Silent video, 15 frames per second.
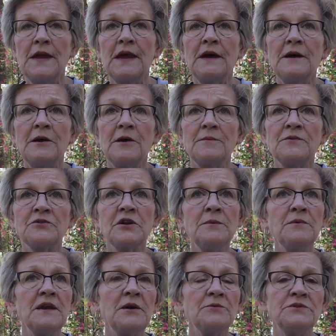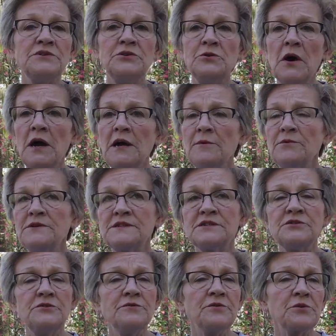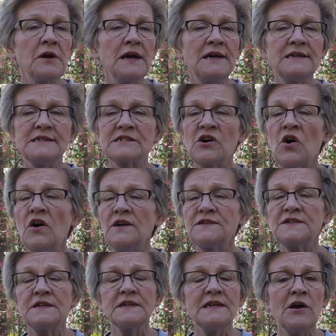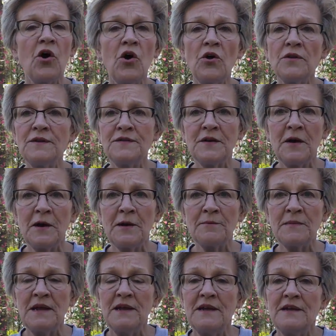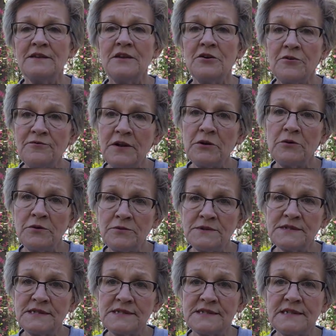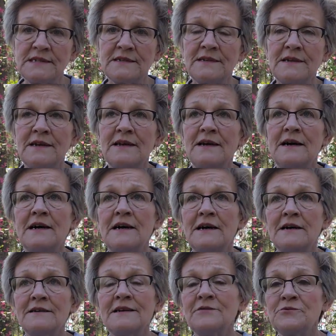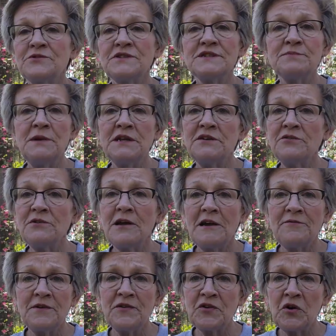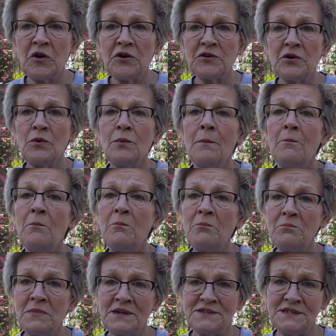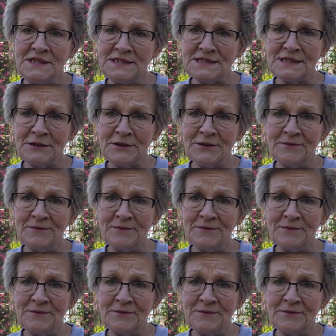They're coming out with new hybrids, new varieties constantly all the time that are very resistant. And will just make your life as a gardener much easier.